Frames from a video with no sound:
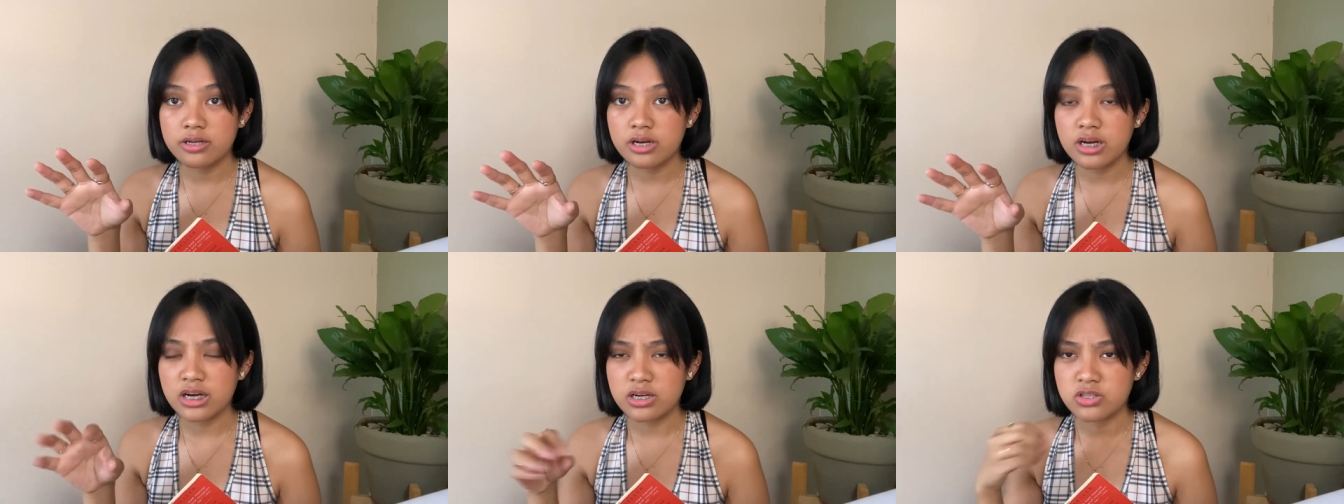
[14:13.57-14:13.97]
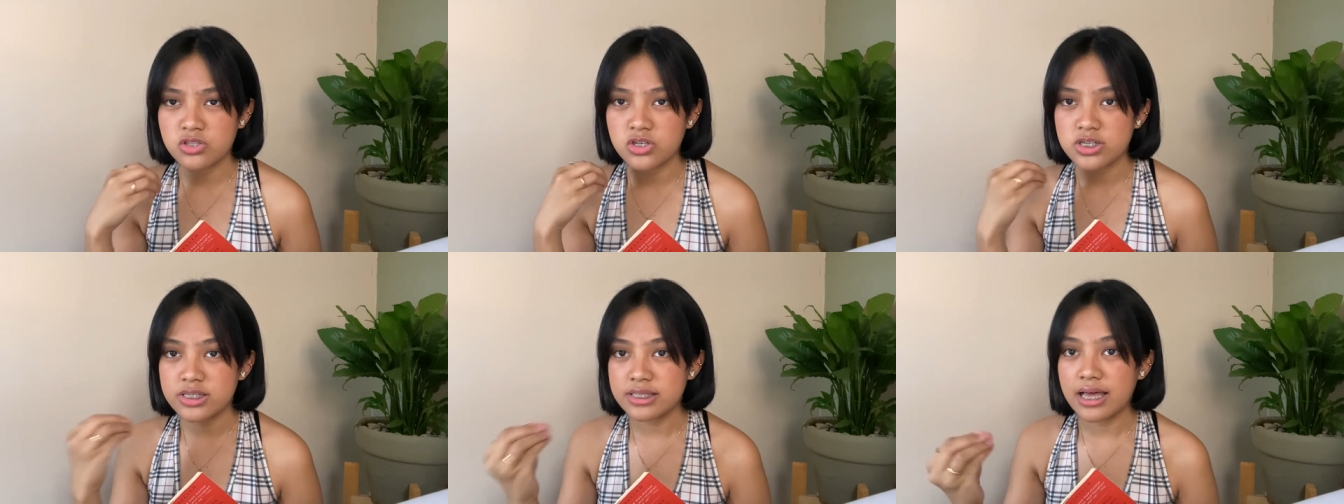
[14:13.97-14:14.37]

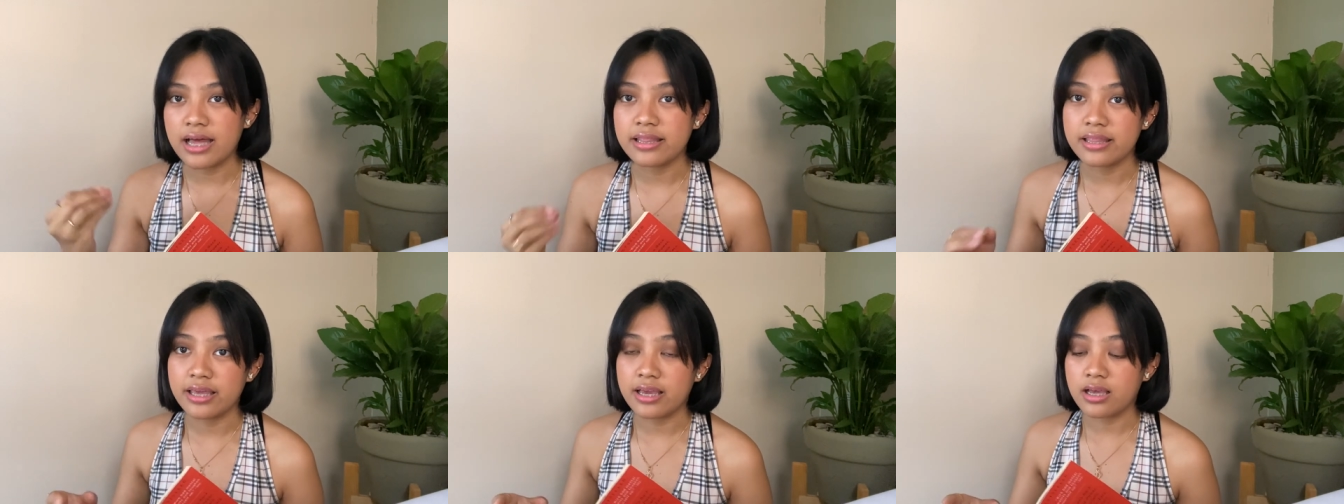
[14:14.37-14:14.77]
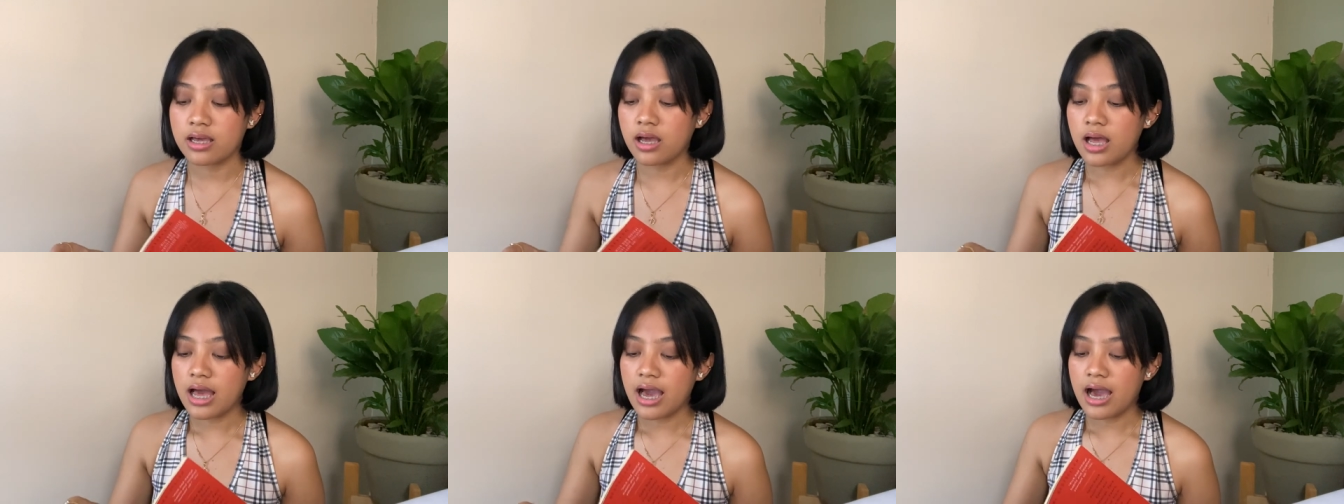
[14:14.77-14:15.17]
understanding
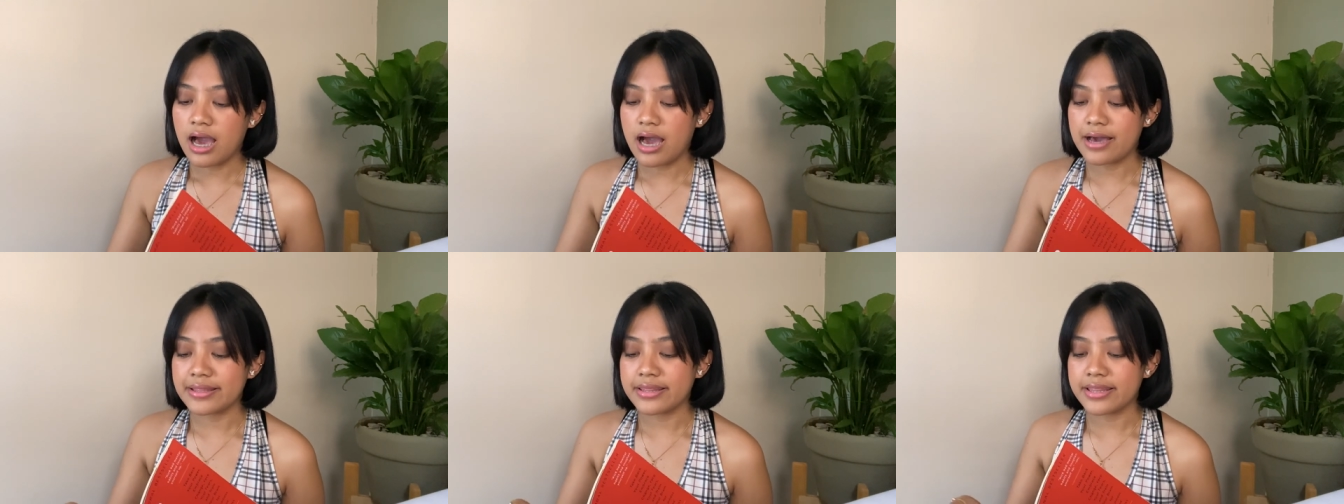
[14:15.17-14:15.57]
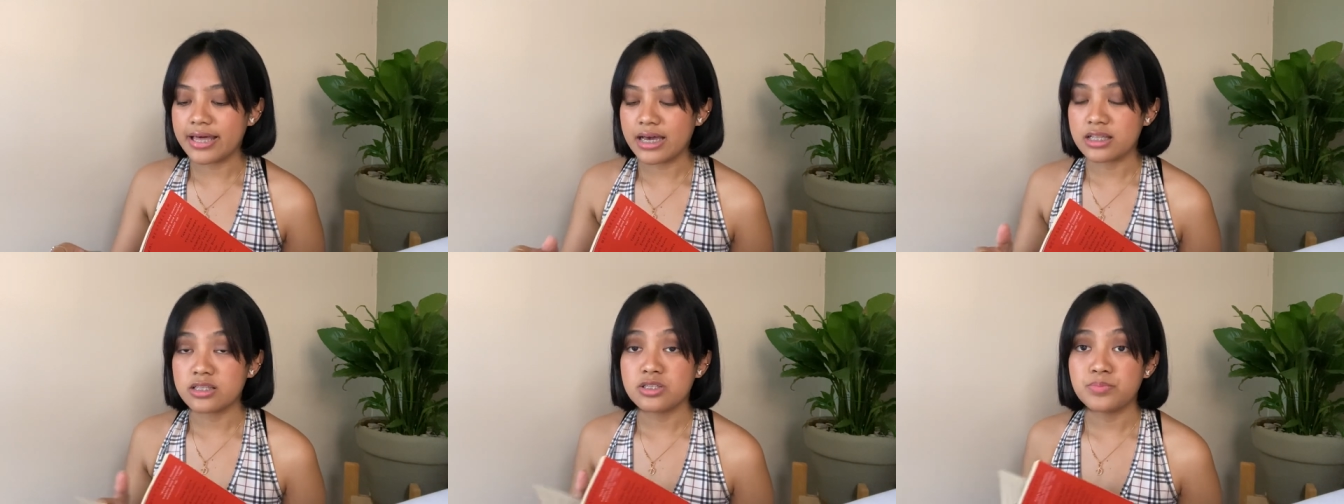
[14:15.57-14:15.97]
at
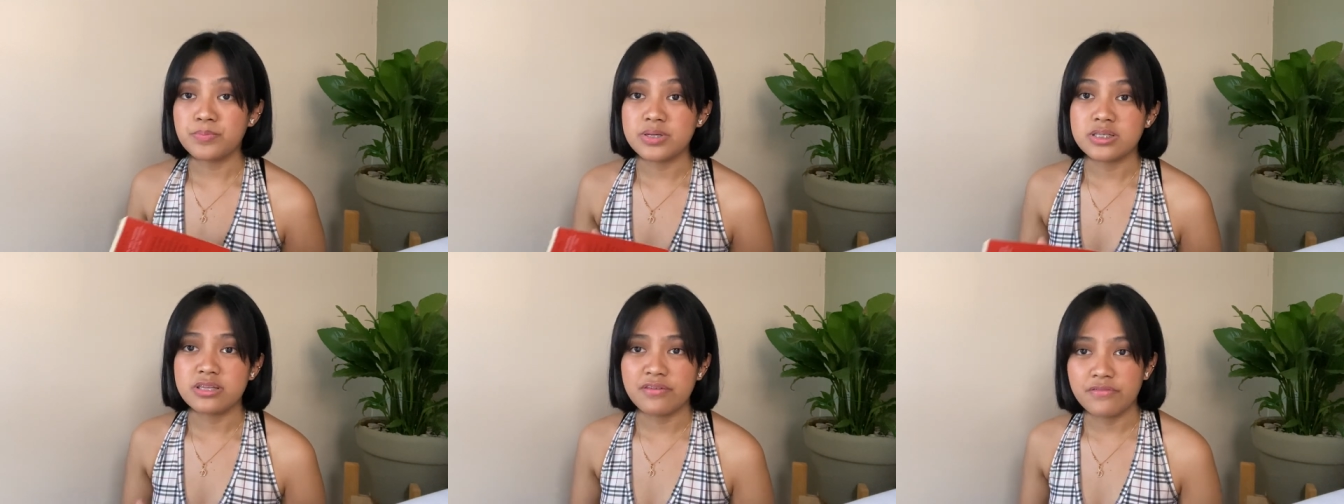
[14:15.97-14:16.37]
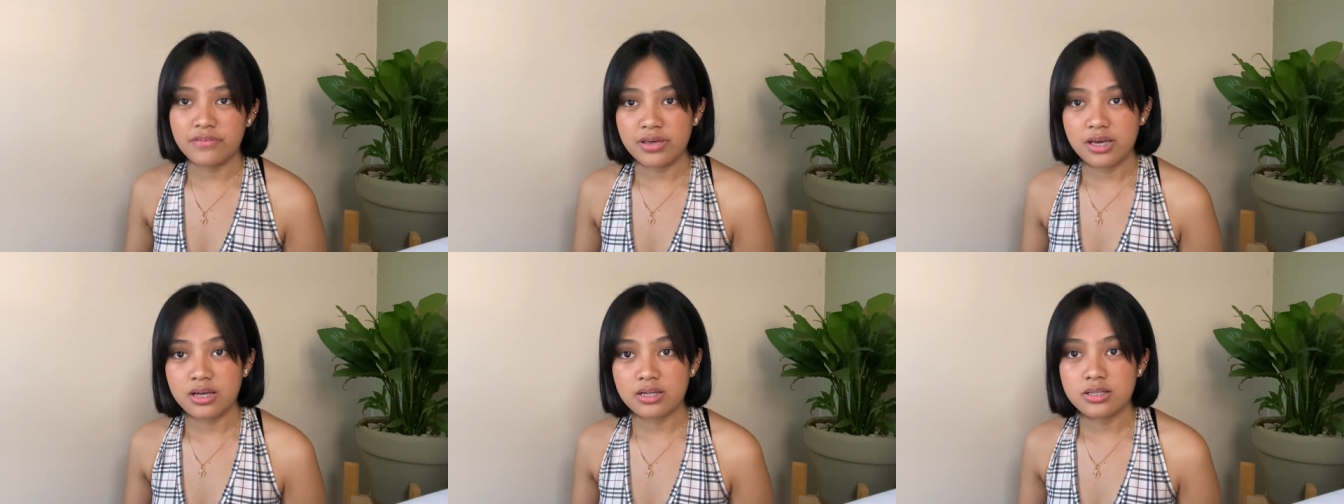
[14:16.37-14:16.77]
that
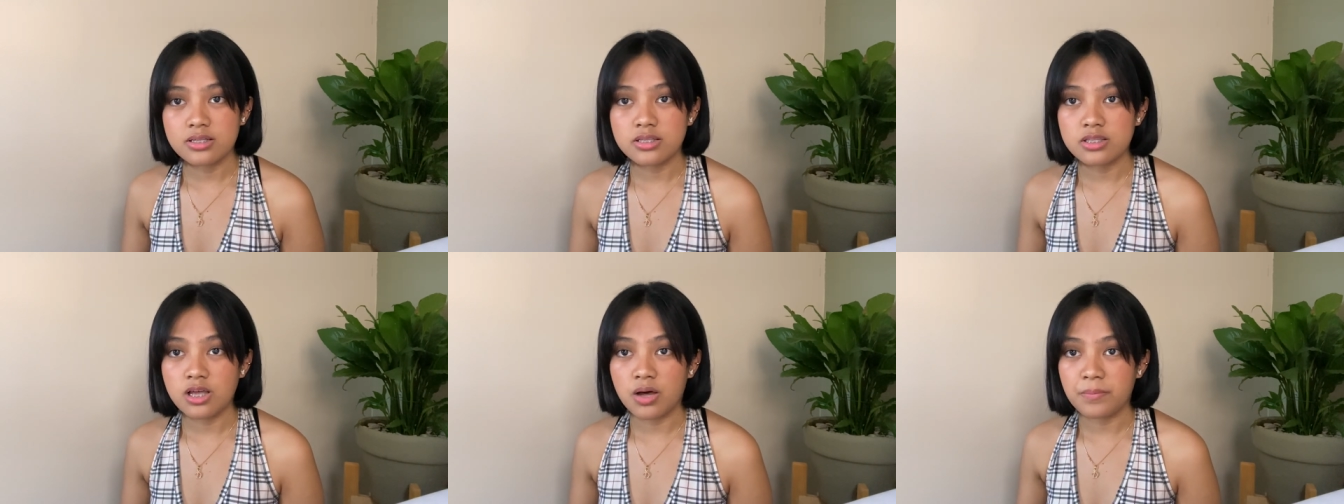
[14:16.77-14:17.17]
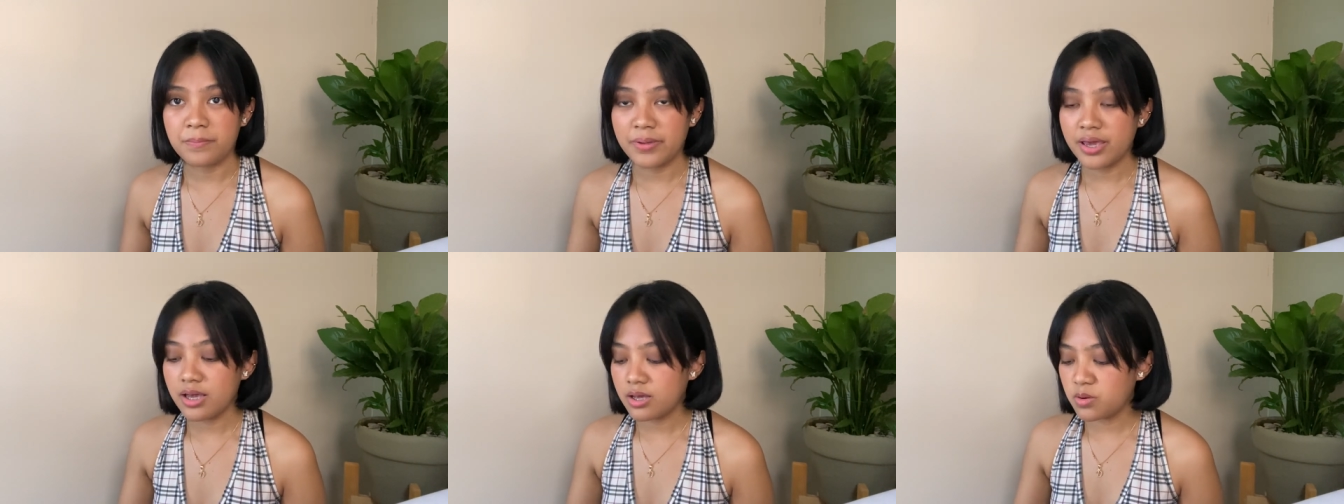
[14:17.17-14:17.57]
specific
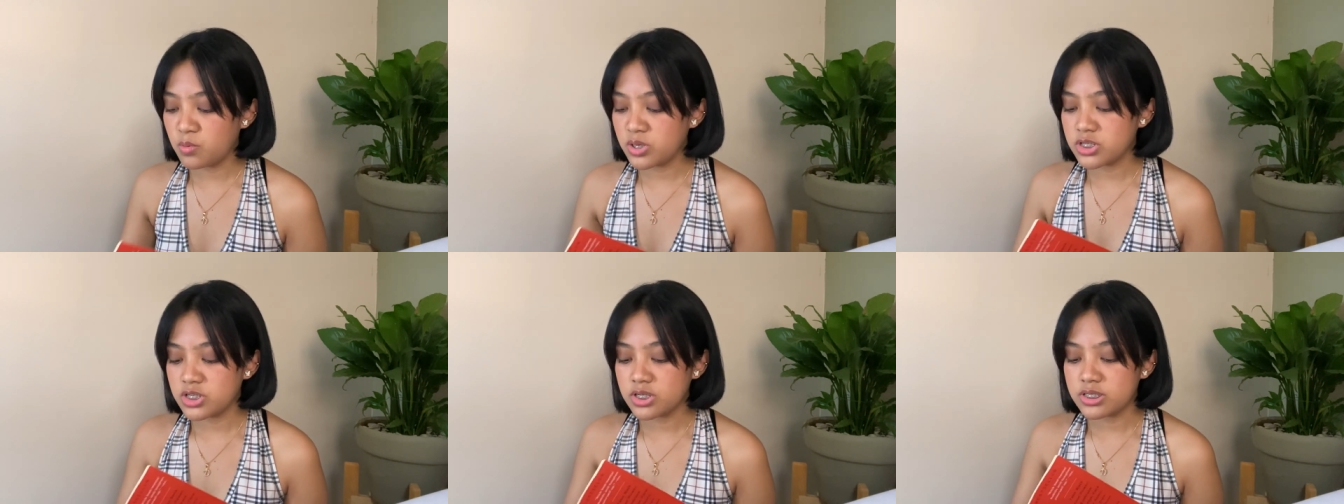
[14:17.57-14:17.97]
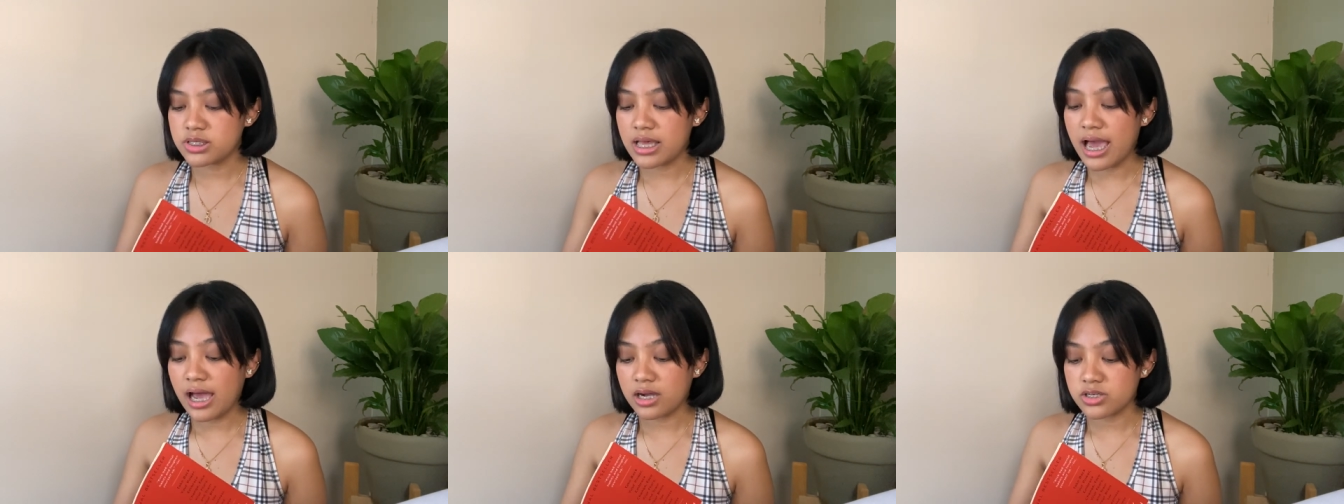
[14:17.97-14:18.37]
topic, which is
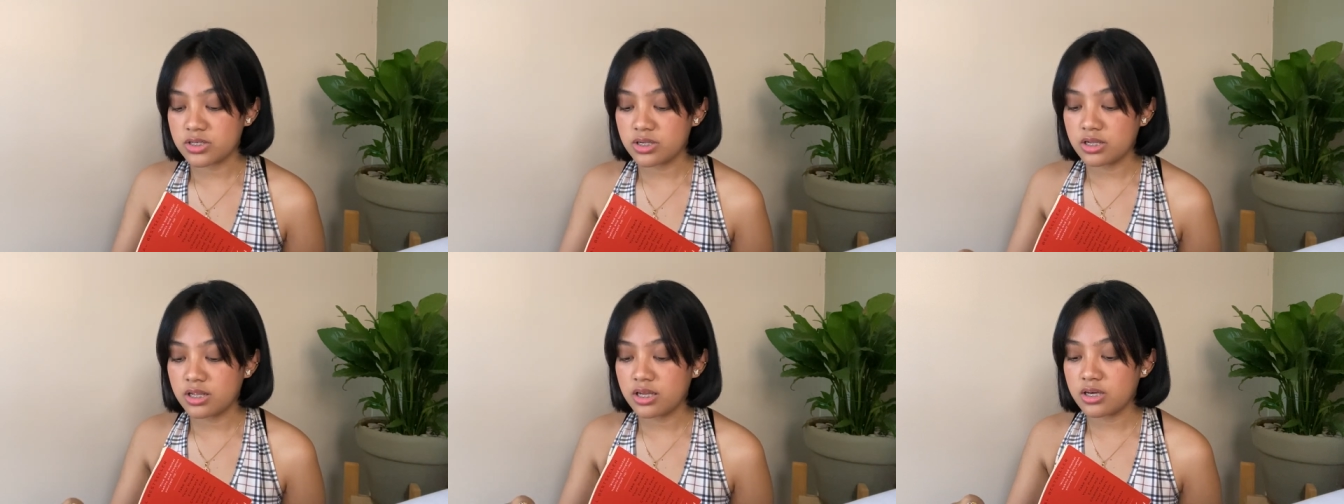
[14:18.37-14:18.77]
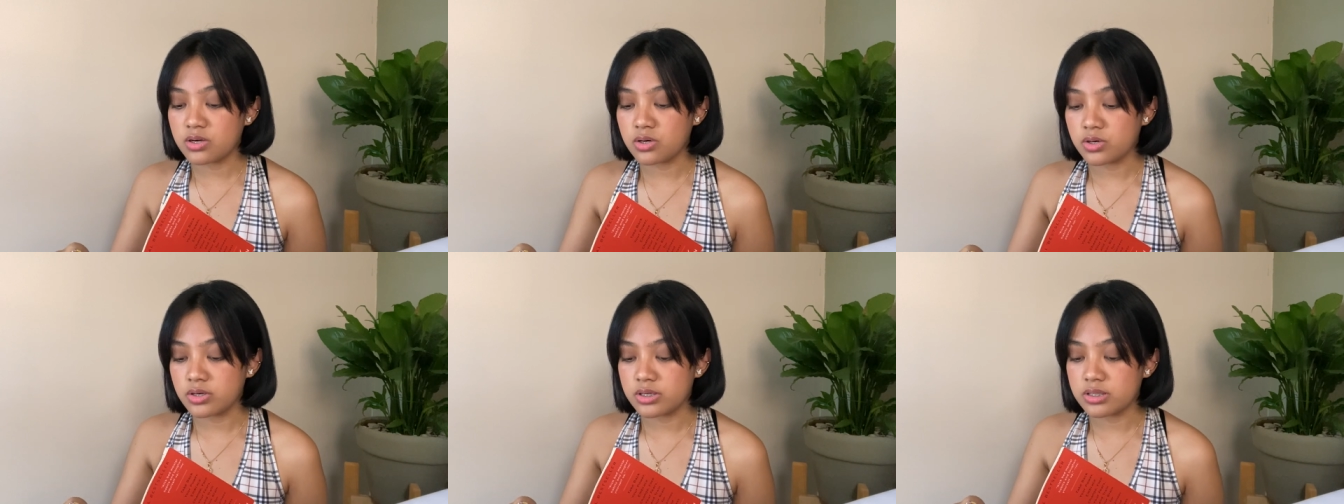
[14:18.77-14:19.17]
actually
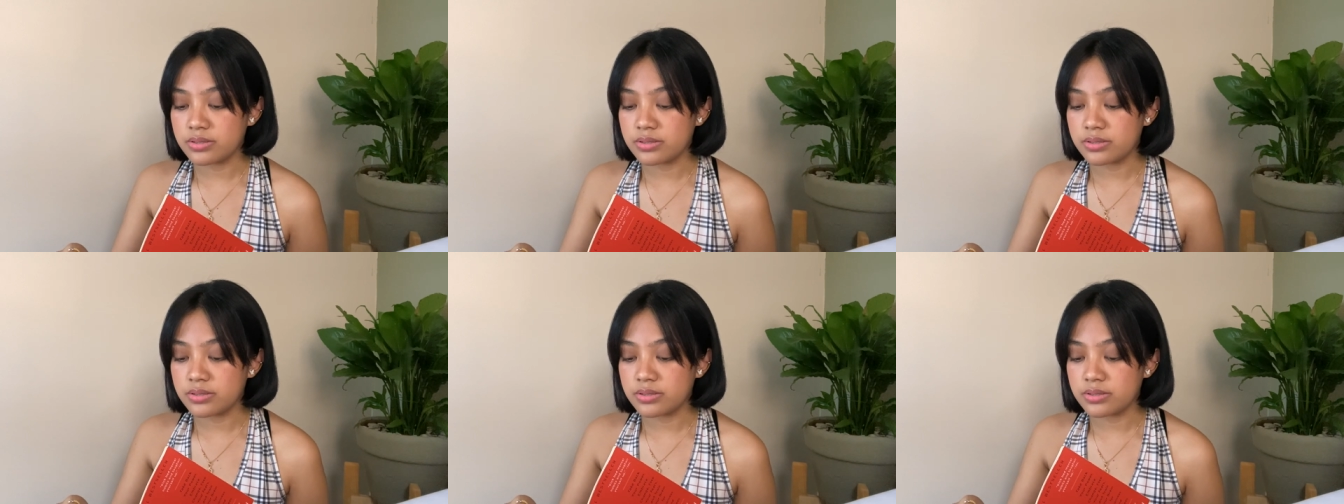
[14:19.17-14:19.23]
good.